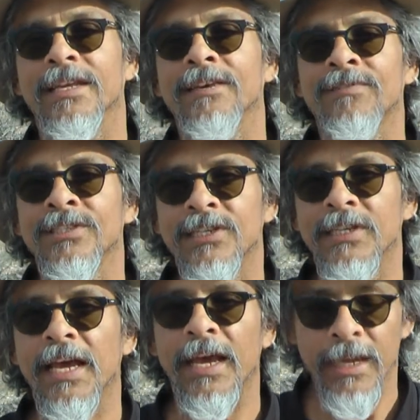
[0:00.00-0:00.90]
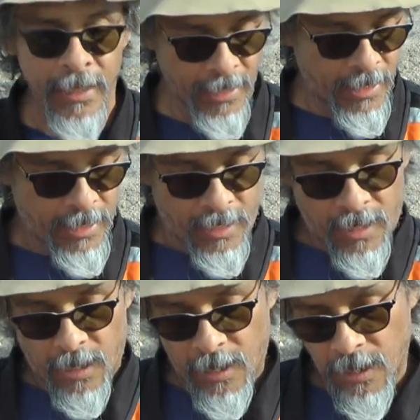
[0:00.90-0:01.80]
even today.
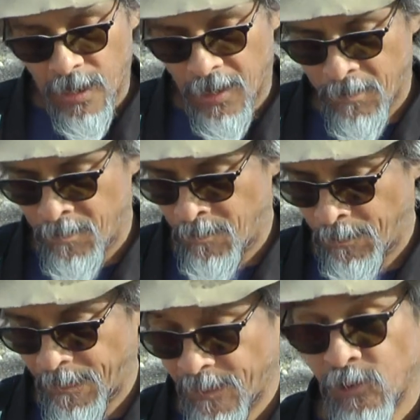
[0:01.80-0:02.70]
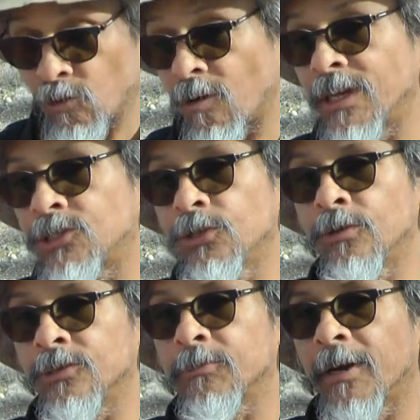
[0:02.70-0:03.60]
They're great
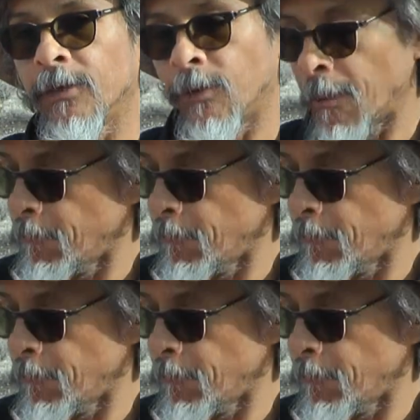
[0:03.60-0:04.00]
shooters, by the way,